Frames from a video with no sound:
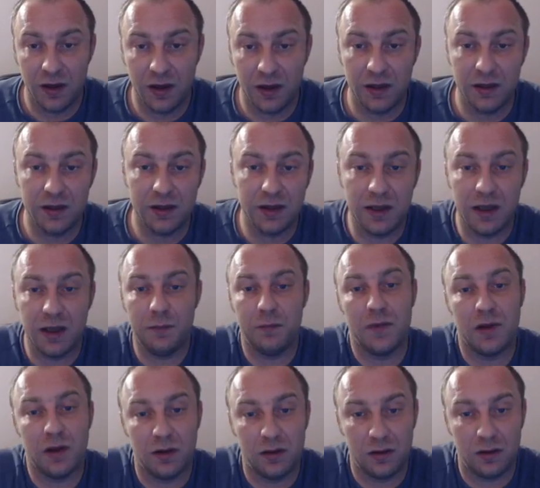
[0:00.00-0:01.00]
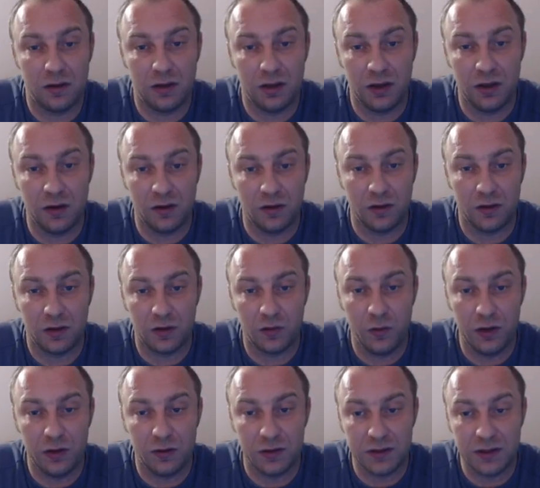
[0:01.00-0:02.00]
In the game uh, here
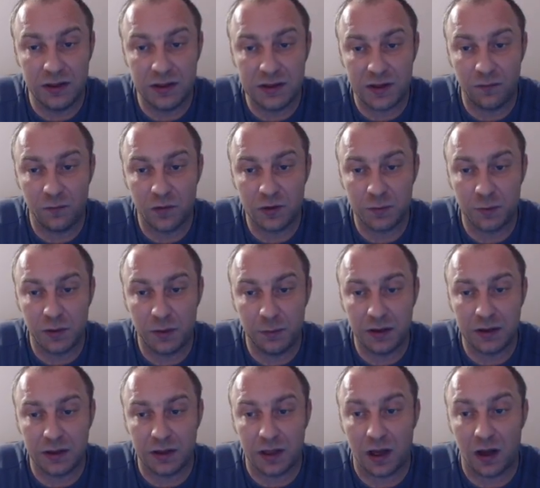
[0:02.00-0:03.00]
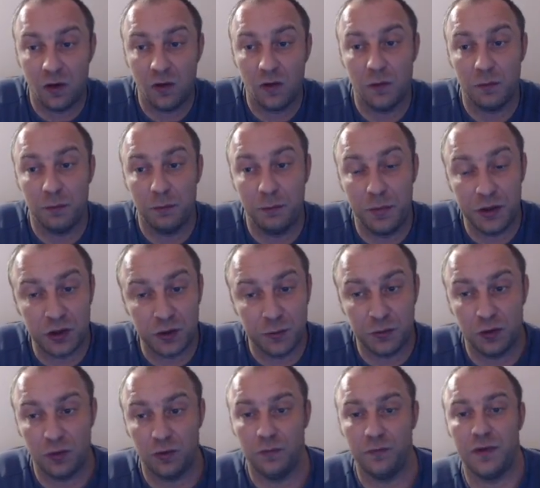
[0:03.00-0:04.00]
queen to c seven was played, but now bishop
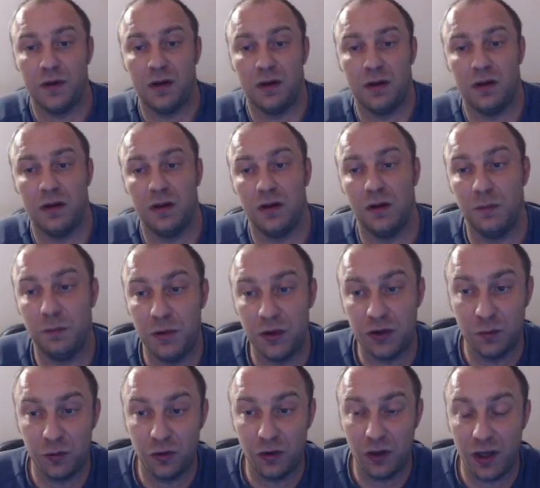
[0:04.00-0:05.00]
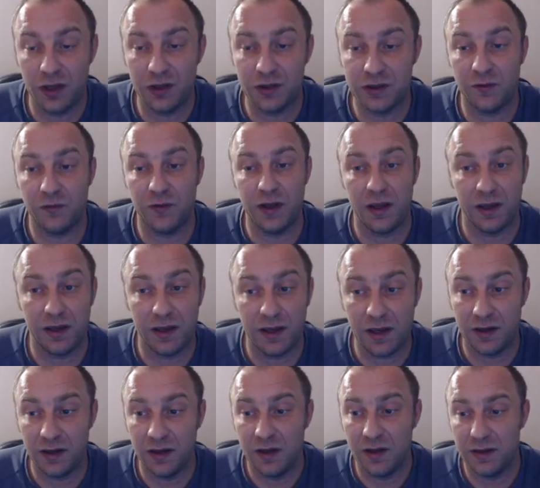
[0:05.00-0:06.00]
to uh, bishop to h seven,
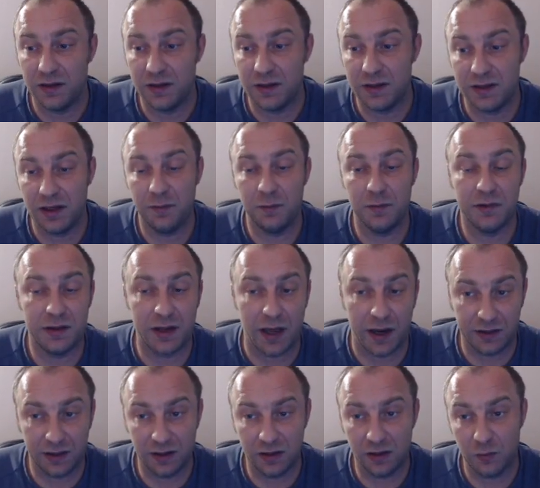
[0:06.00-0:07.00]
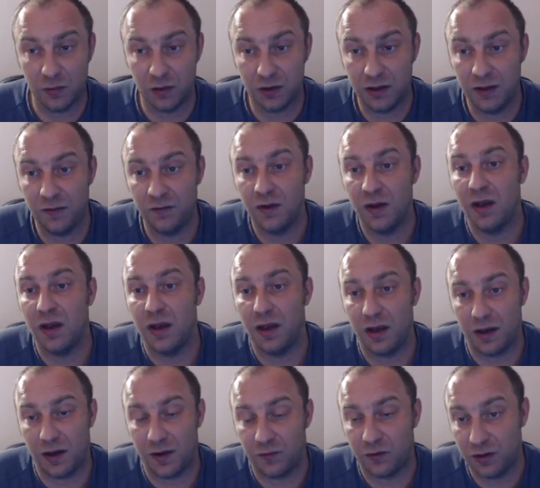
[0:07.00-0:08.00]
again the same tactical motive.
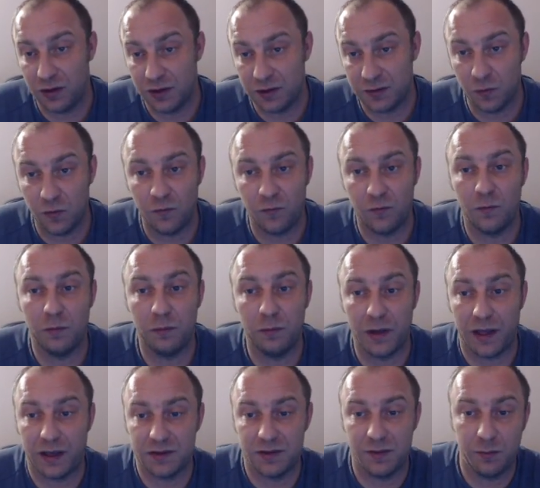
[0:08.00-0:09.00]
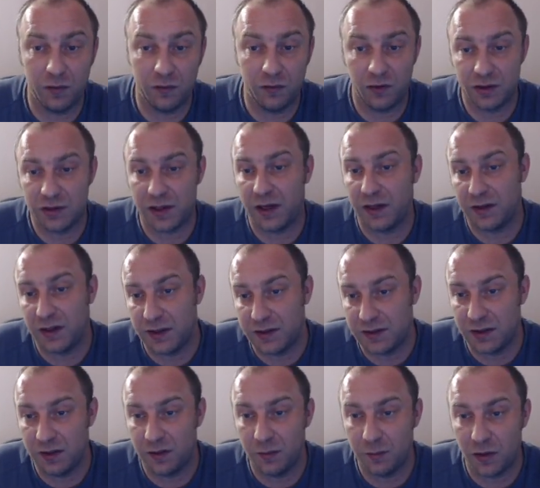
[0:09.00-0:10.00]
After this move, black simply resigned. Let's
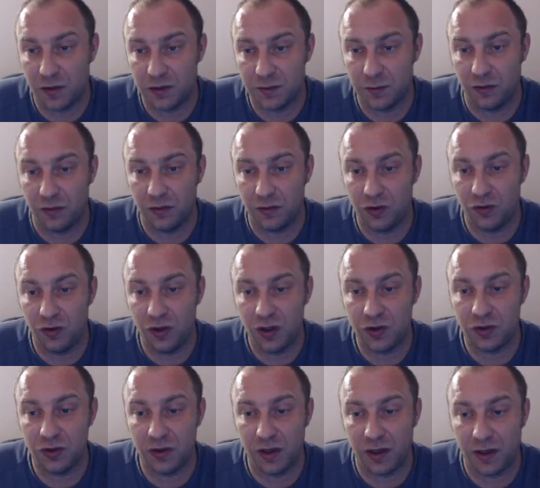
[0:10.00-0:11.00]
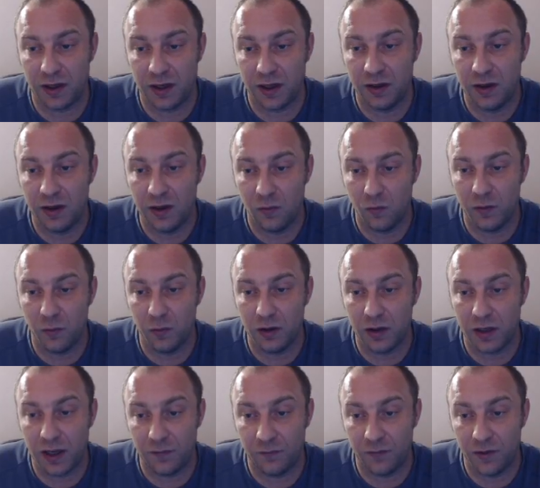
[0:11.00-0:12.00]
see the possible continuation. Again, we would
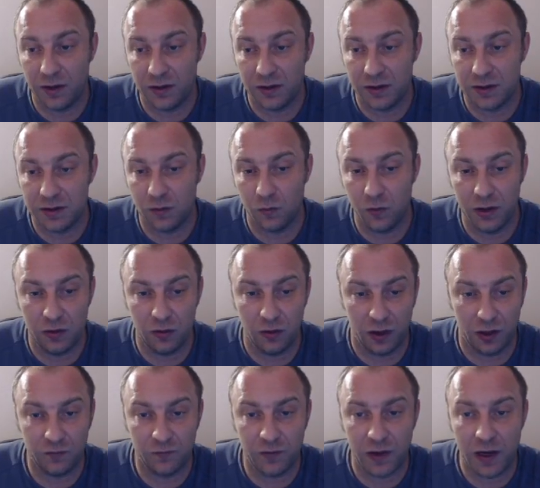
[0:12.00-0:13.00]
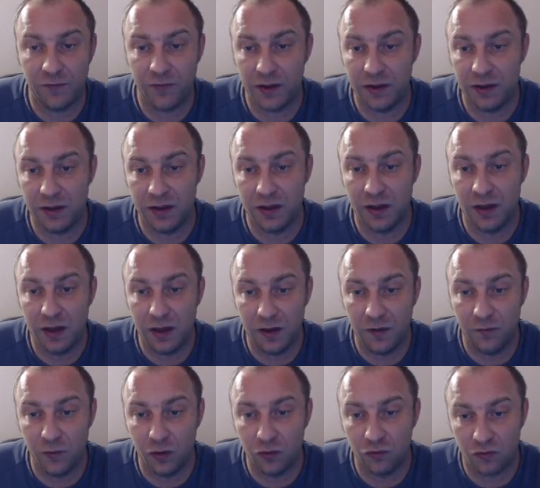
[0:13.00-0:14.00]
have this queen to h five idea.
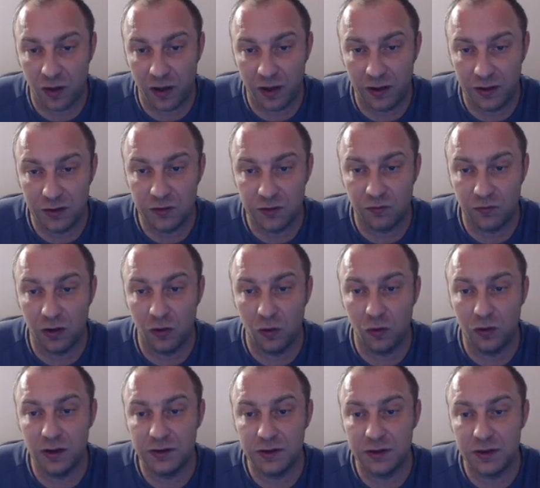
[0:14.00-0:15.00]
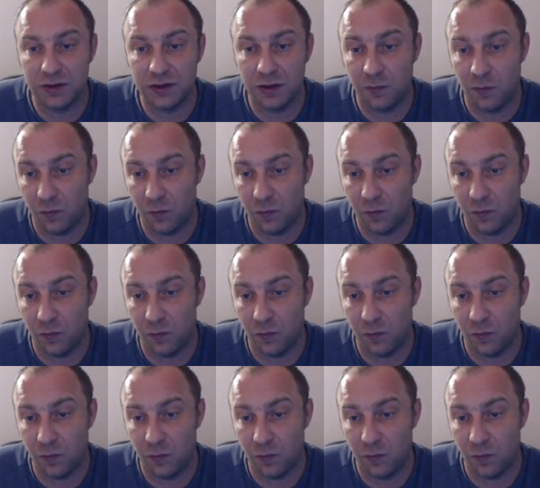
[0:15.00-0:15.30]
If you try this reloading system,